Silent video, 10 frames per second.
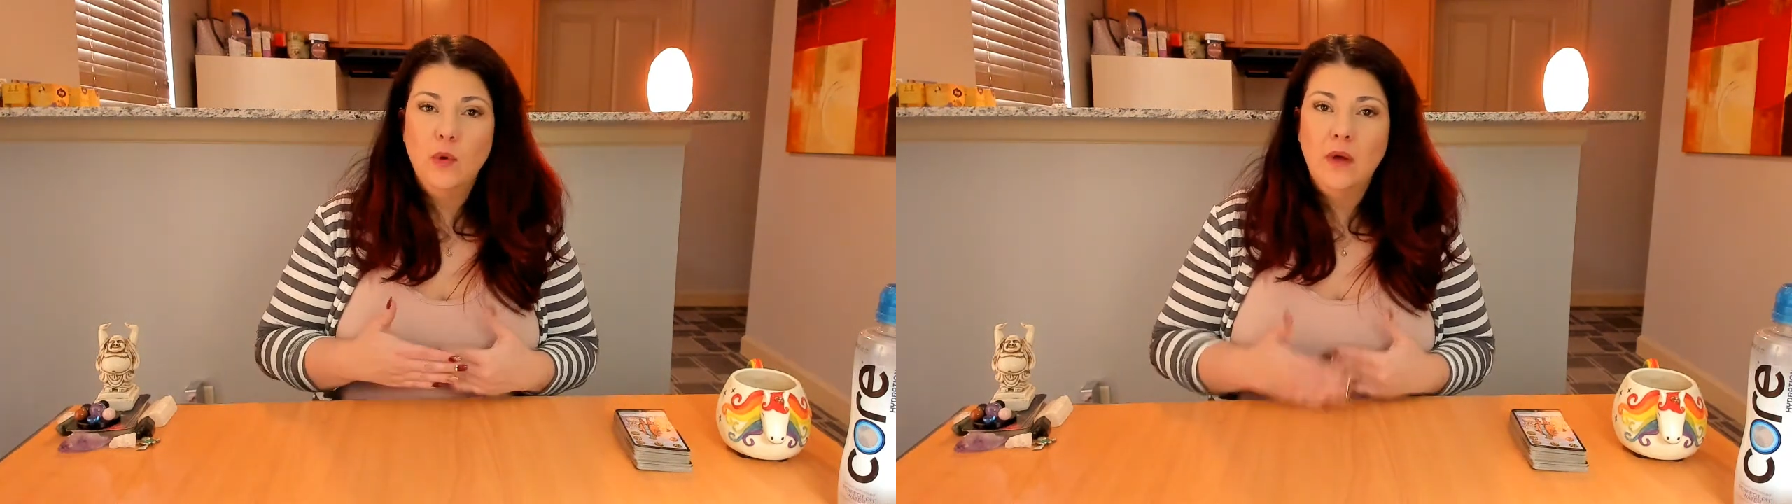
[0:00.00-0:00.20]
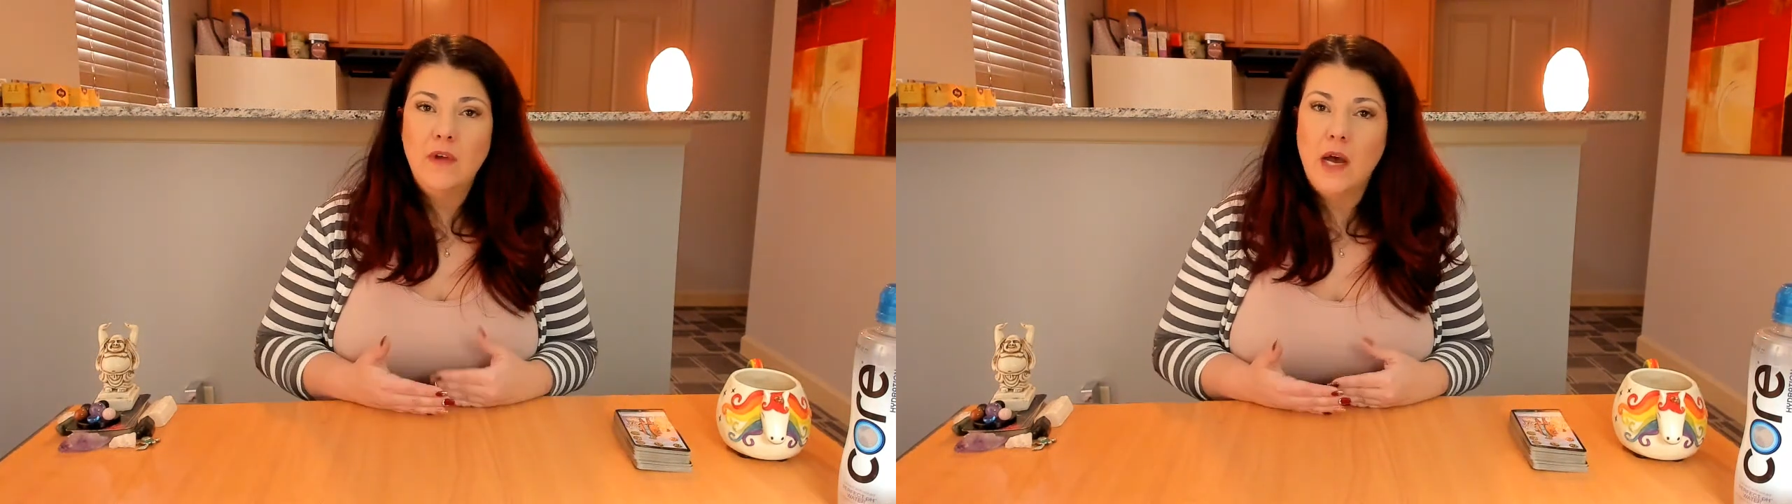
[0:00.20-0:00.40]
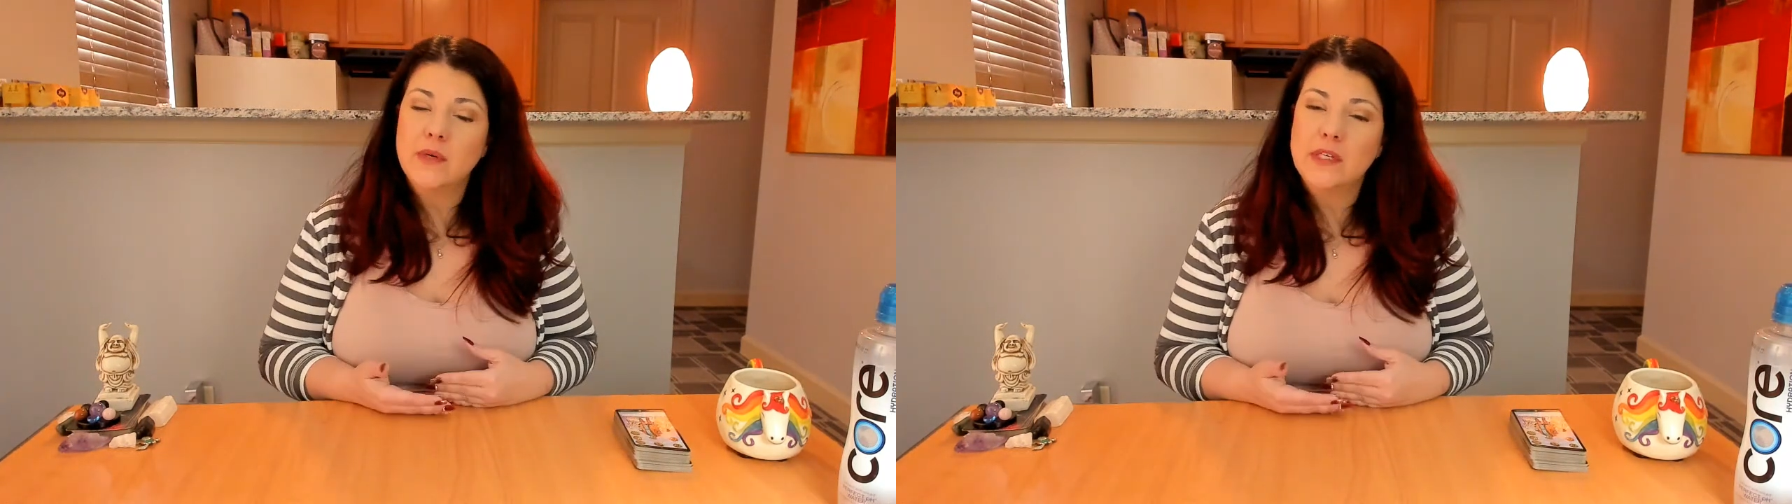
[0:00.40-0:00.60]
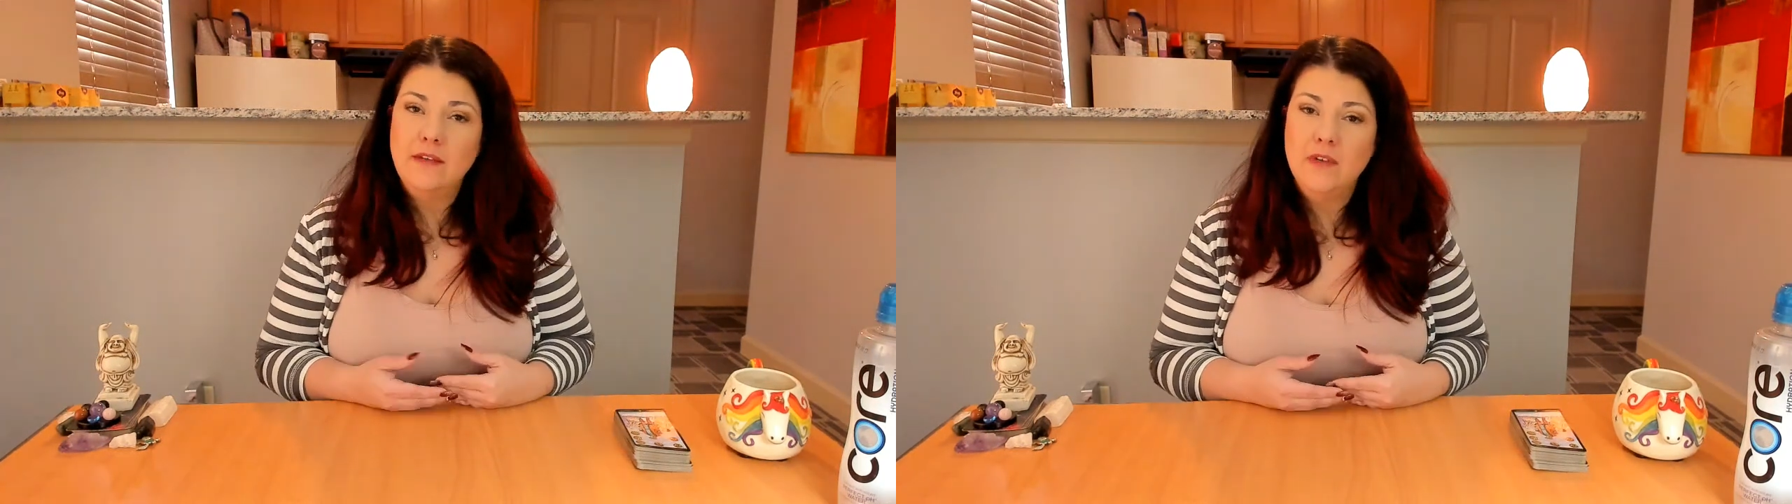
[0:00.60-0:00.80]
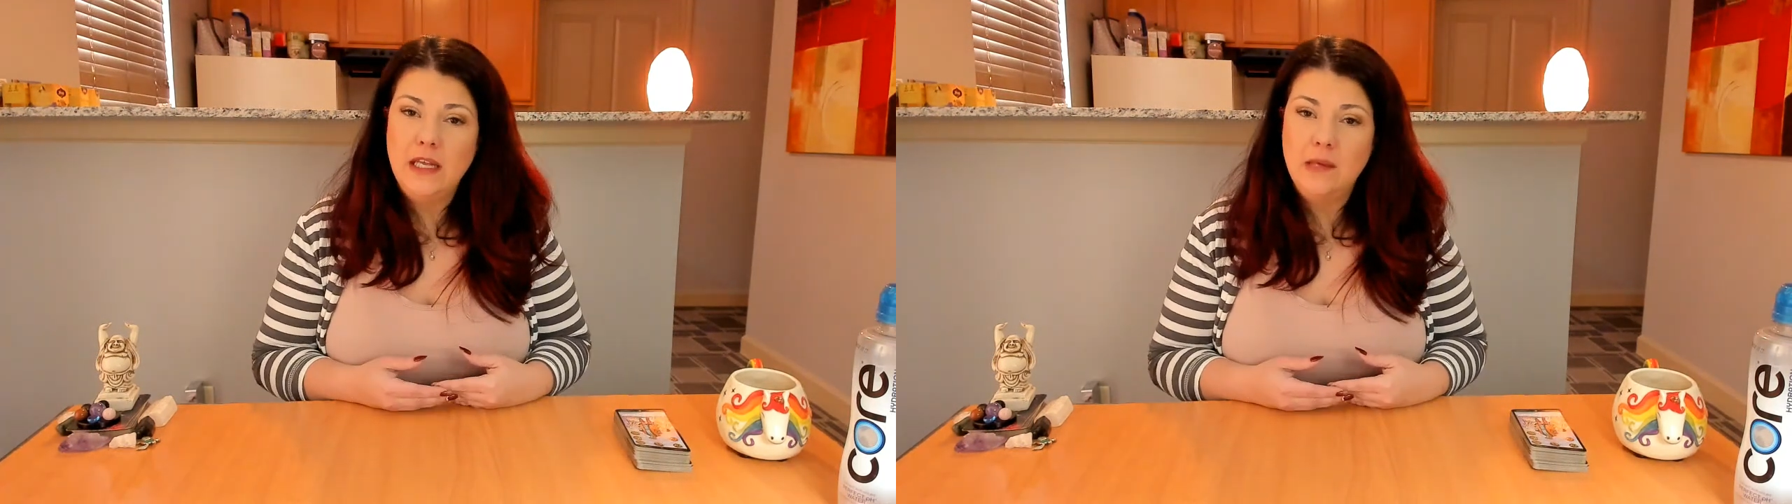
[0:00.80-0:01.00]
have not
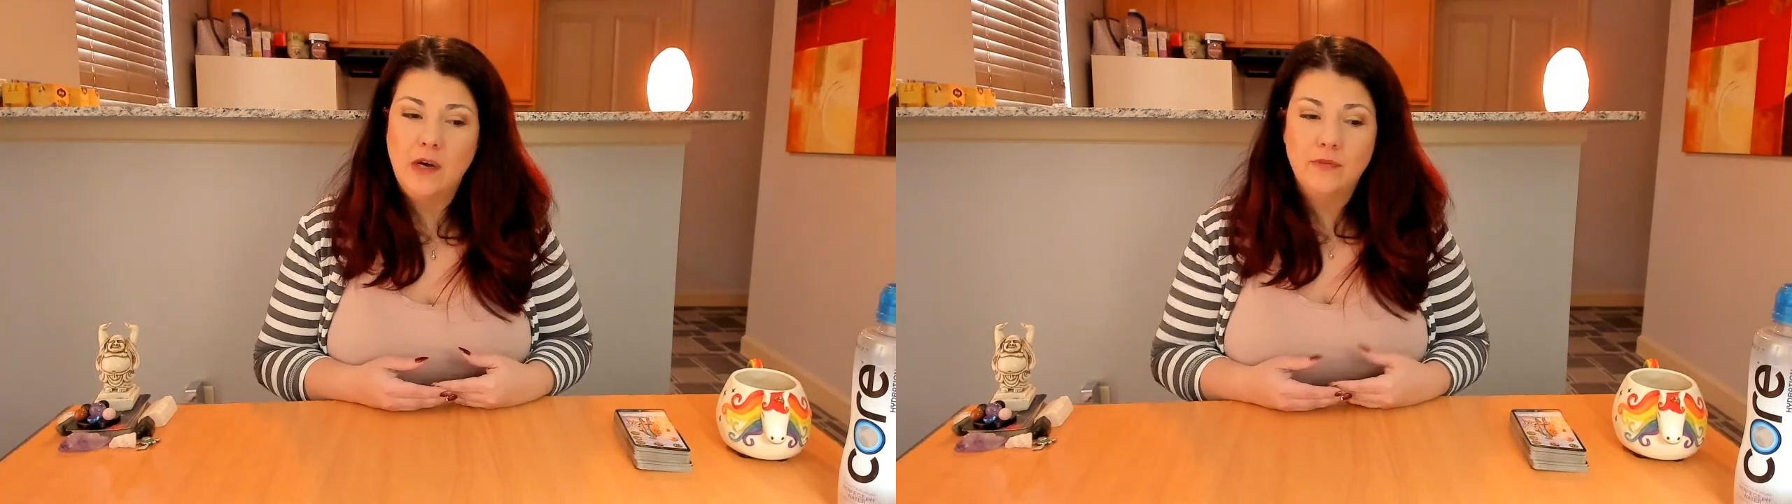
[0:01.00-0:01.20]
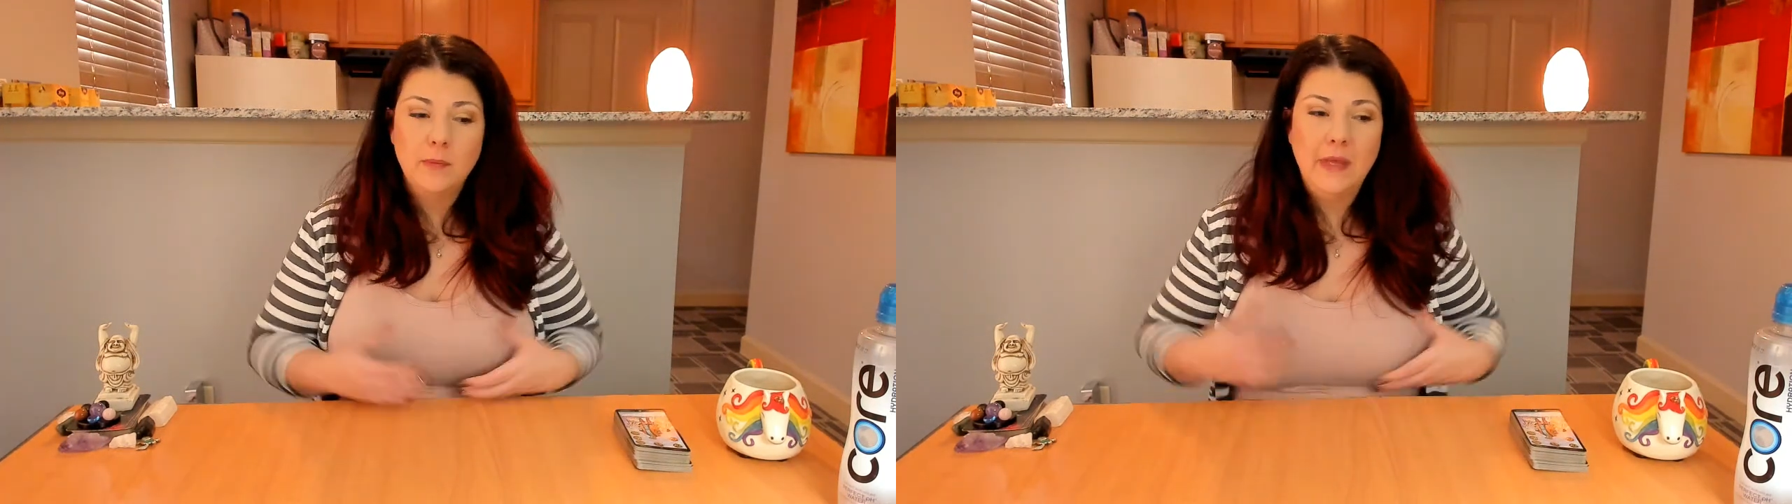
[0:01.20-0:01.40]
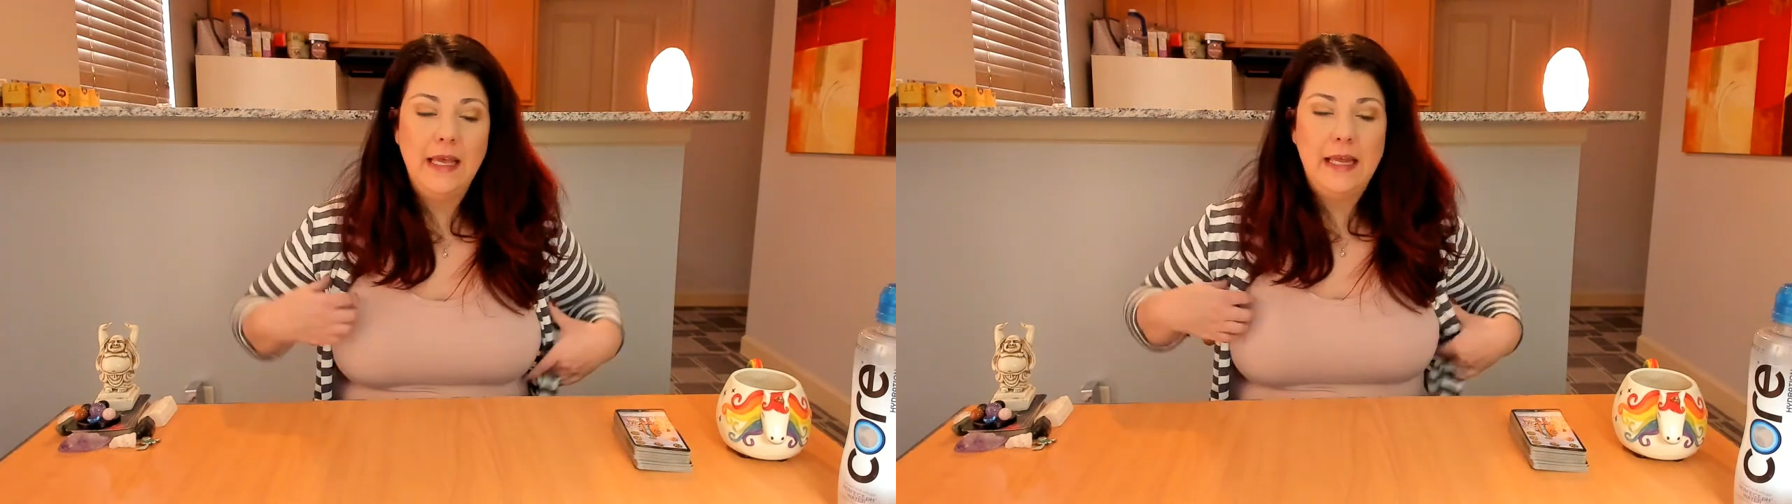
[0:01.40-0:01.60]
received an email from me and